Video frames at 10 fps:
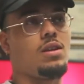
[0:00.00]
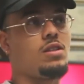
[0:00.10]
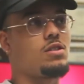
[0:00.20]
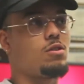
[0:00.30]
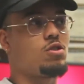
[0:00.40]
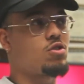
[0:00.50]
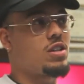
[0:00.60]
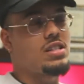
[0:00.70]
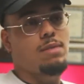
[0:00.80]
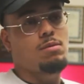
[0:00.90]
And so just trying
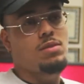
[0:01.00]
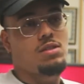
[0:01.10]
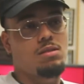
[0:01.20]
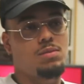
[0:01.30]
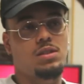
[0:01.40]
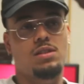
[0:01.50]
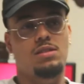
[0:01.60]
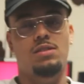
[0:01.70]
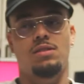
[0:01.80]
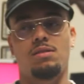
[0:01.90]
to stay optimistic
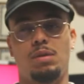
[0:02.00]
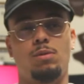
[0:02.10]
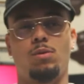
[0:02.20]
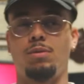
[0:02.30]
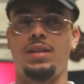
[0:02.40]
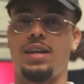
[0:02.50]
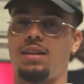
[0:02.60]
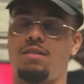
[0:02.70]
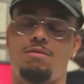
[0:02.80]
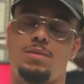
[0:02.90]
because people will be
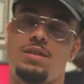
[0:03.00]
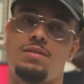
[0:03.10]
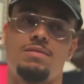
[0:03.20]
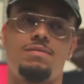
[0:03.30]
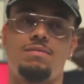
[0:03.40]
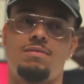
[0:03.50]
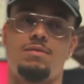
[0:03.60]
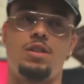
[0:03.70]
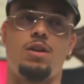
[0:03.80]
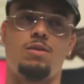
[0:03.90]
negative, but
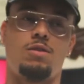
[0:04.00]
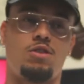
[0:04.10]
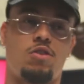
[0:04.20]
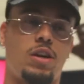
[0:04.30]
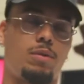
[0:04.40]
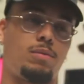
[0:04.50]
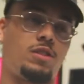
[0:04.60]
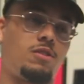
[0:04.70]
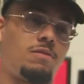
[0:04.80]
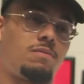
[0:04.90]
there's a greater
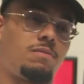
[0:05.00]
purpose.